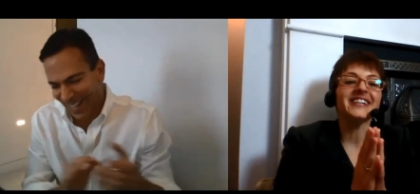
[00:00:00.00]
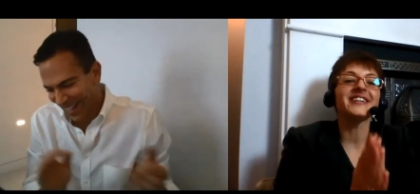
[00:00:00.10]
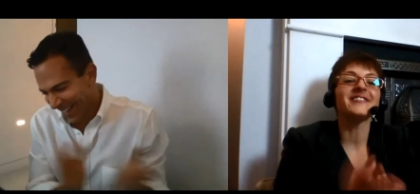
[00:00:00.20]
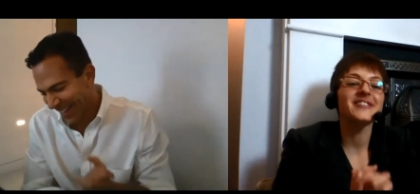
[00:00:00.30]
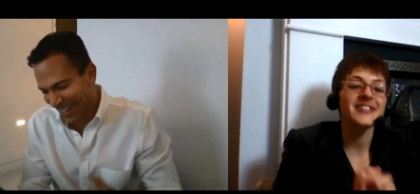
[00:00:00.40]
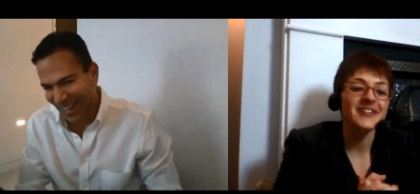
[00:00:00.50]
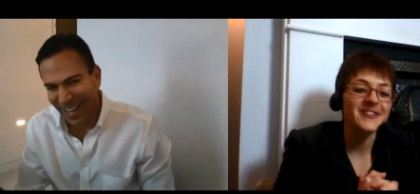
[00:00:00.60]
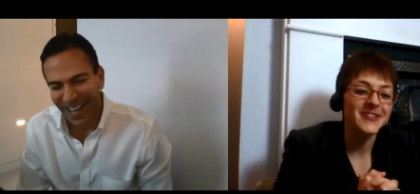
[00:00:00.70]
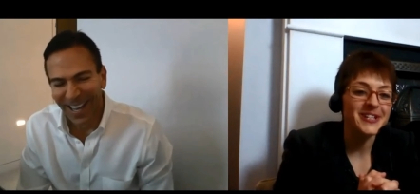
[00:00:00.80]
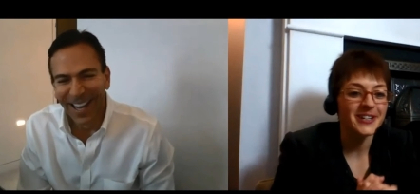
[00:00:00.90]
Speaker 1: Thank you
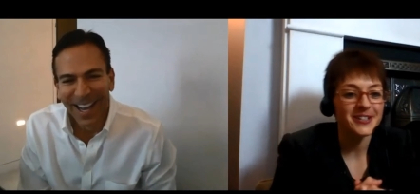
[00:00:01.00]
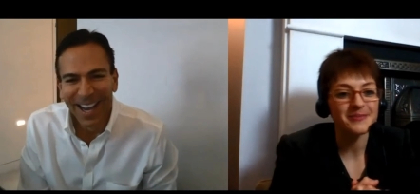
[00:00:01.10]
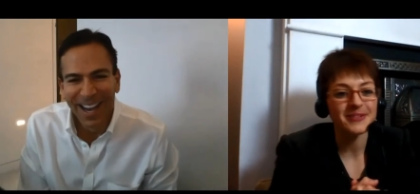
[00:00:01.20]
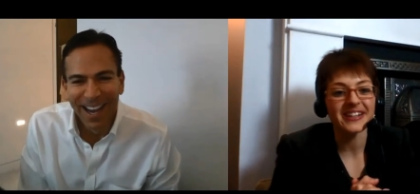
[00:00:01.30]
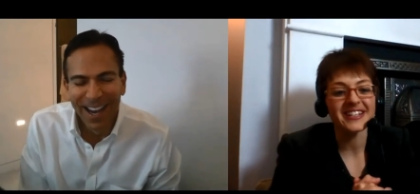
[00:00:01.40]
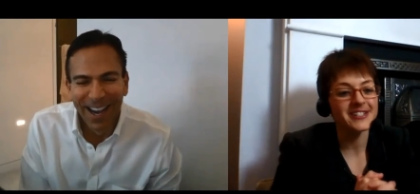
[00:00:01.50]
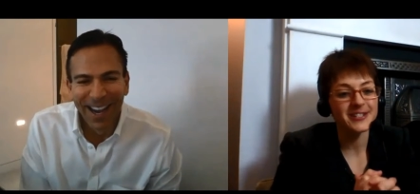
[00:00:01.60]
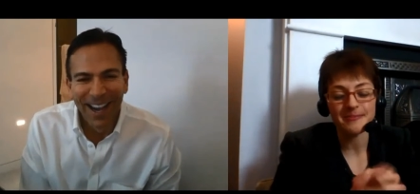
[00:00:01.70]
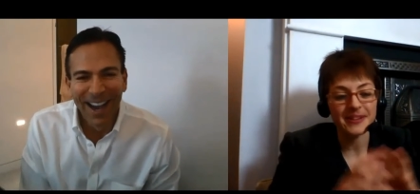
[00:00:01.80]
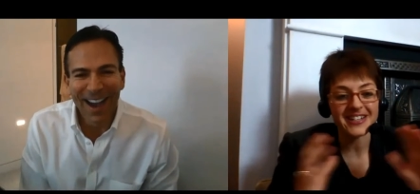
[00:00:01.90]
so much, Dr. Billy. It's
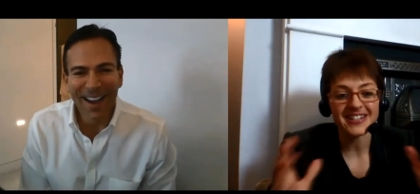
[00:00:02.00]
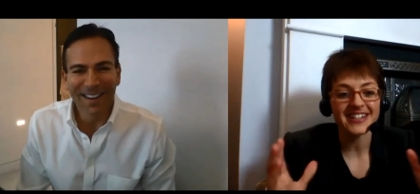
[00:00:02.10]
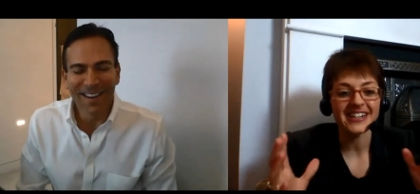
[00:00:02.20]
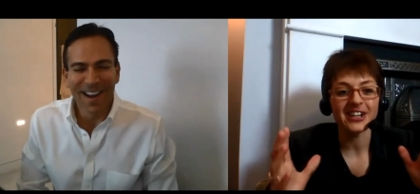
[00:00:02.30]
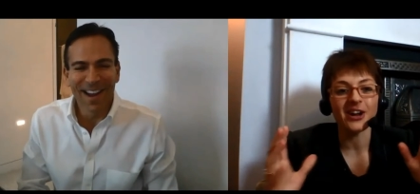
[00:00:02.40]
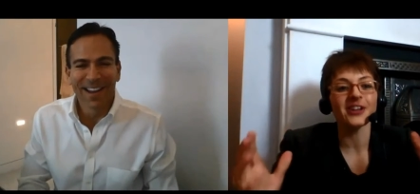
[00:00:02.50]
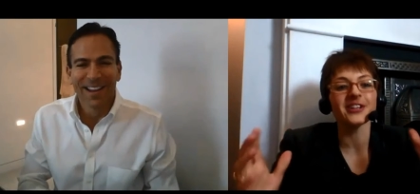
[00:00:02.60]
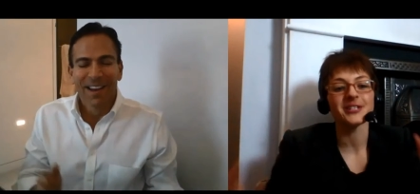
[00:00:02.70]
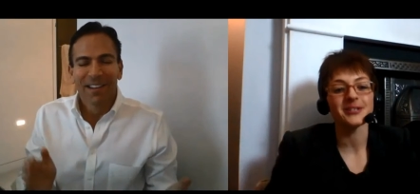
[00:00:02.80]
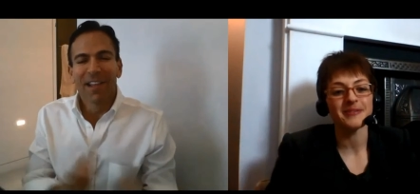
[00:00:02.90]
such a pleasure right. and an
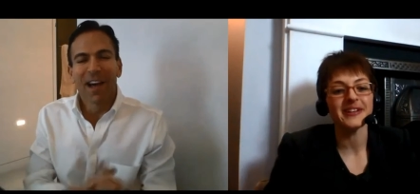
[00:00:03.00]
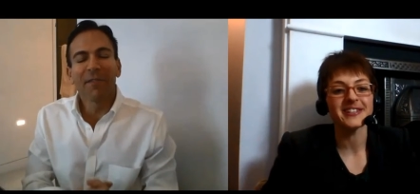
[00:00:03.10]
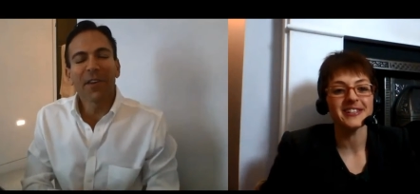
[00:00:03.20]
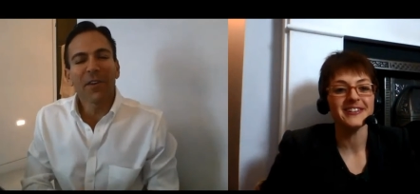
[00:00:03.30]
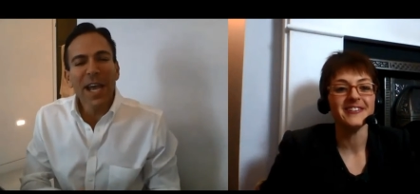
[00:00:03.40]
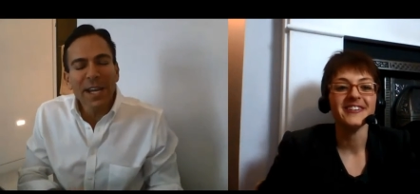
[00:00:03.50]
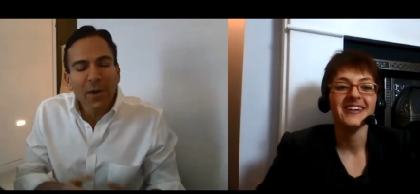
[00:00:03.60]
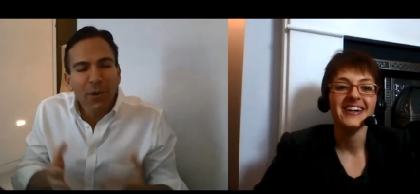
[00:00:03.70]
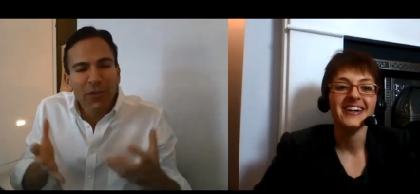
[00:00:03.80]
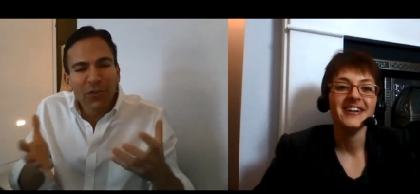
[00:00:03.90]
honor to speak you. you.
Speaker 2: And
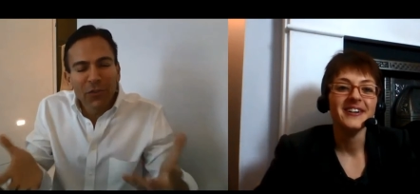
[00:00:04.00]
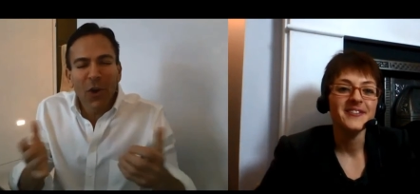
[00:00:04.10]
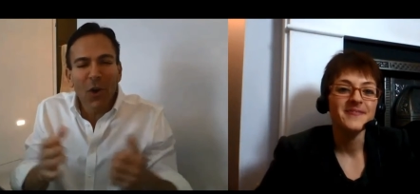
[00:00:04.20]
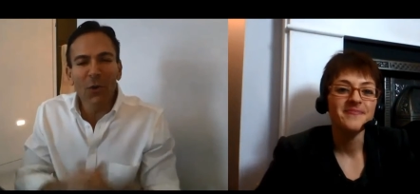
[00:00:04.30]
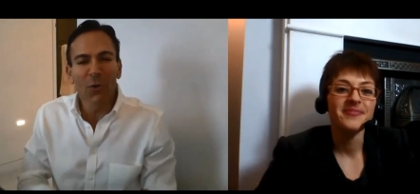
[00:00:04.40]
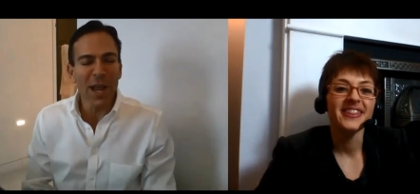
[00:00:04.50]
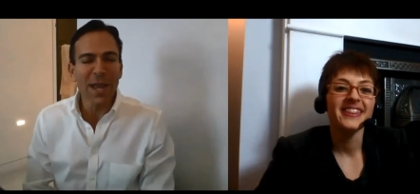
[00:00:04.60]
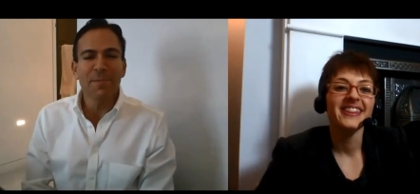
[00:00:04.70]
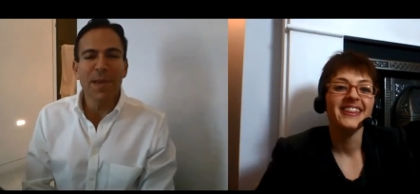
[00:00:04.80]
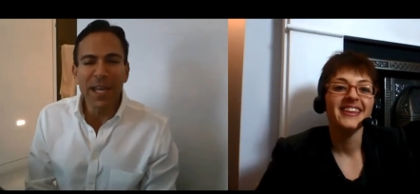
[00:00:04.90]
it was so
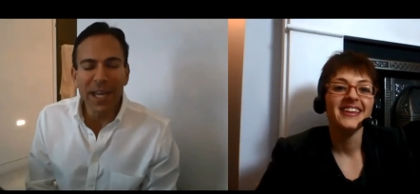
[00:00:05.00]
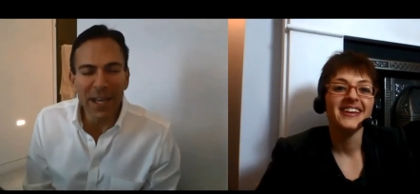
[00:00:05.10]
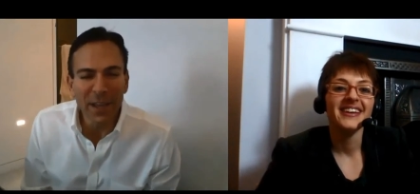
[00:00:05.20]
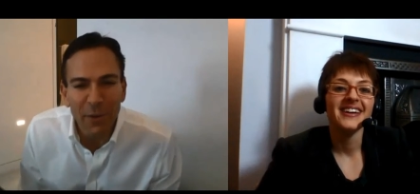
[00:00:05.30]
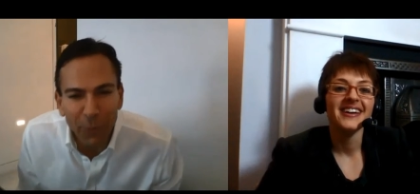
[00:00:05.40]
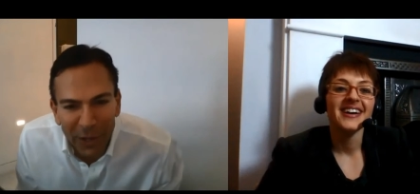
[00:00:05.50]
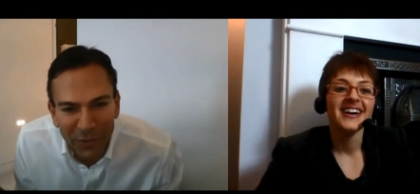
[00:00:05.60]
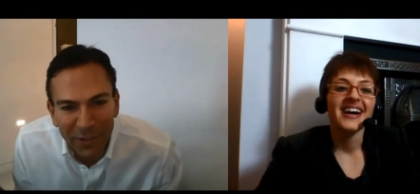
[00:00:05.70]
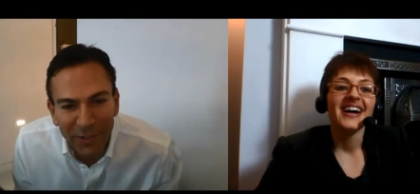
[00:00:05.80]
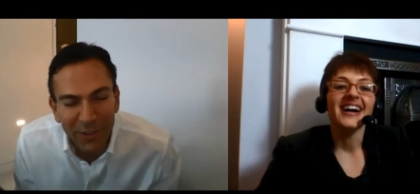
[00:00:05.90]
great meeting you. We
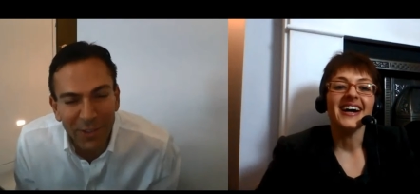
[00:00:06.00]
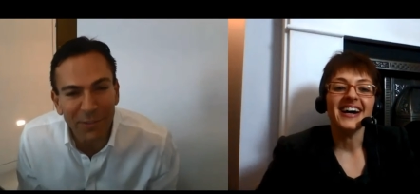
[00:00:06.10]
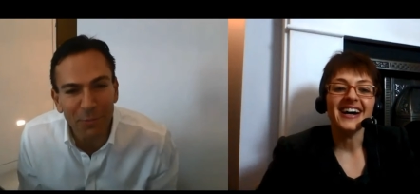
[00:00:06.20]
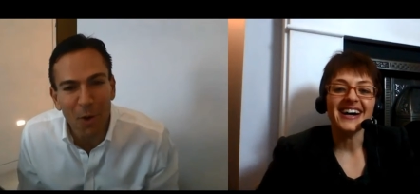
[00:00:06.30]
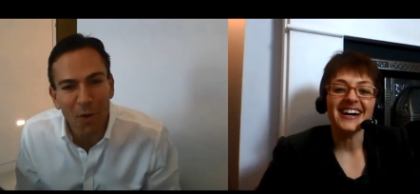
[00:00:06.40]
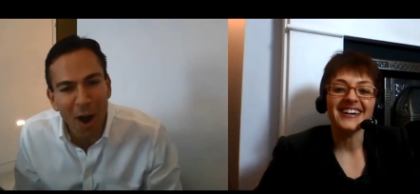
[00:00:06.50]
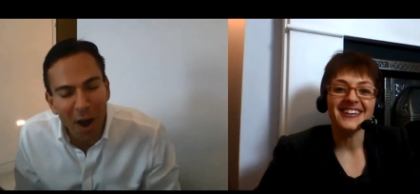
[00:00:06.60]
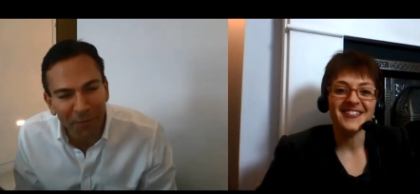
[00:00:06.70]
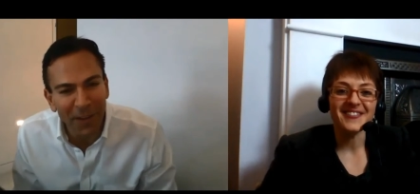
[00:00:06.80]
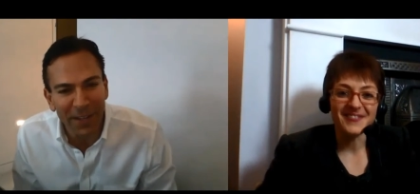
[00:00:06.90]
should do this more
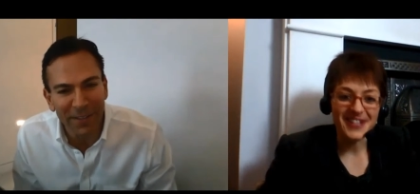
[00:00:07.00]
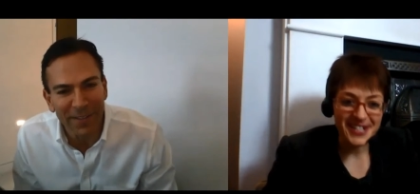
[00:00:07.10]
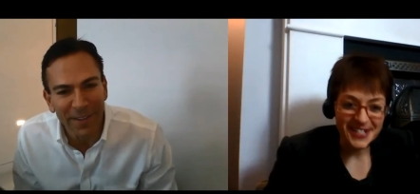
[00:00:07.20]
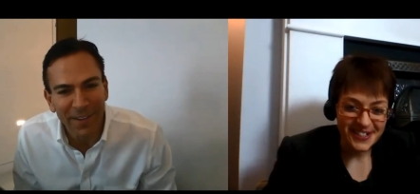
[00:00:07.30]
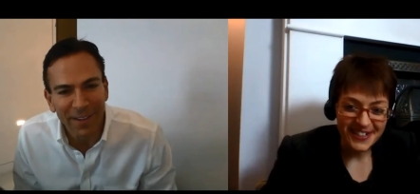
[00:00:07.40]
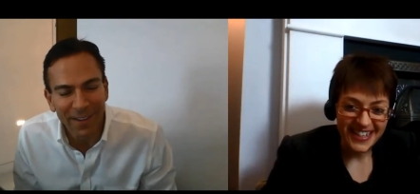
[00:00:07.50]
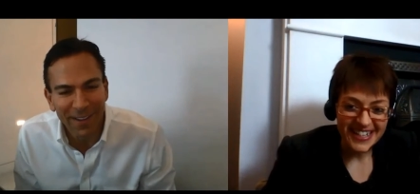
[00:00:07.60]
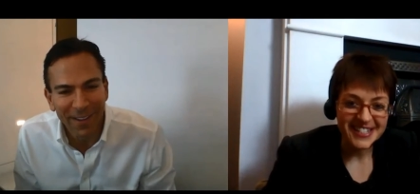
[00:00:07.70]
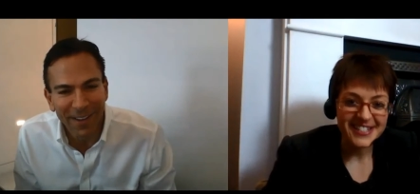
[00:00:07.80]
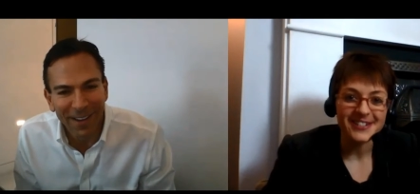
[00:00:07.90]
Speaker 1: often. We should.
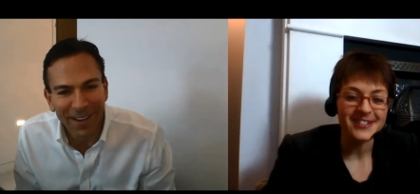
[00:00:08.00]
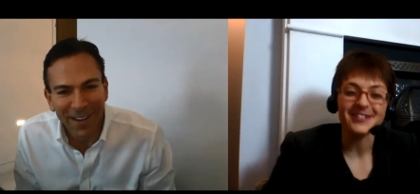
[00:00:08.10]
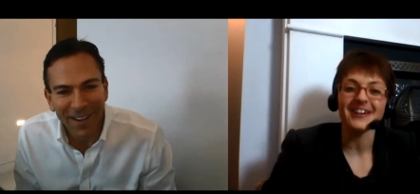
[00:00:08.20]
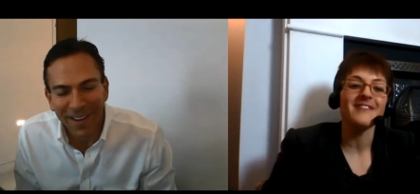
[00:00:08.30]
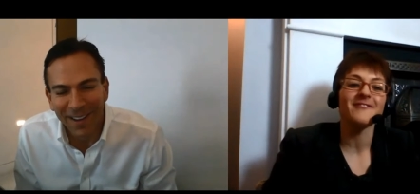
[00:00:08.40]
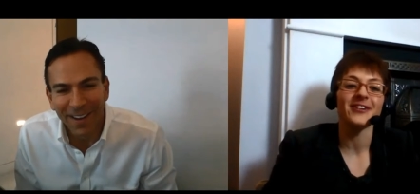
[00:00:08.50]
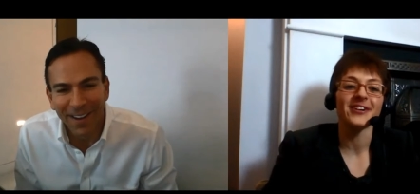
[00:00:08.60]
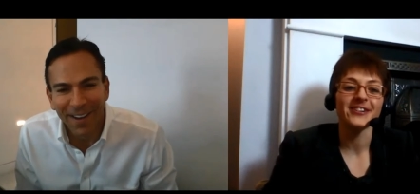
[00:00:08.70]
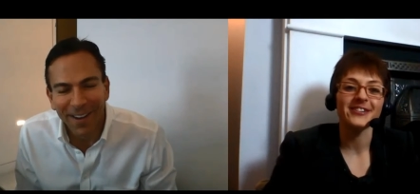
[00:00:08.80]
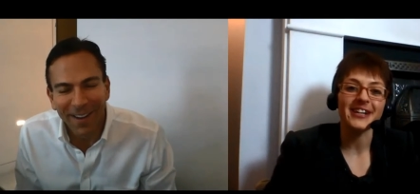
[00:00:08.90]
It is such great
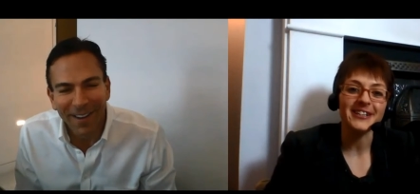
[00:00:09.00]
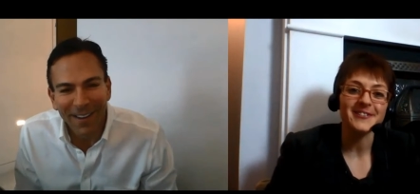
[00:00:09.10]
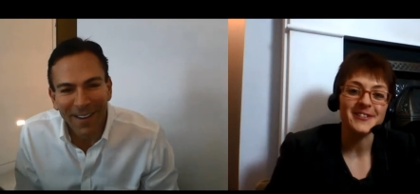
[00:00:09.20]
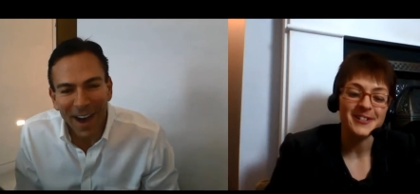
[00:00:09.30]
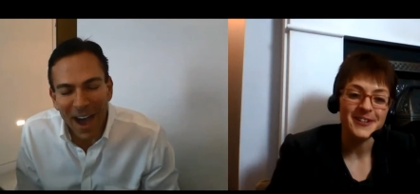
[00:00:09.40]
fun. Thank you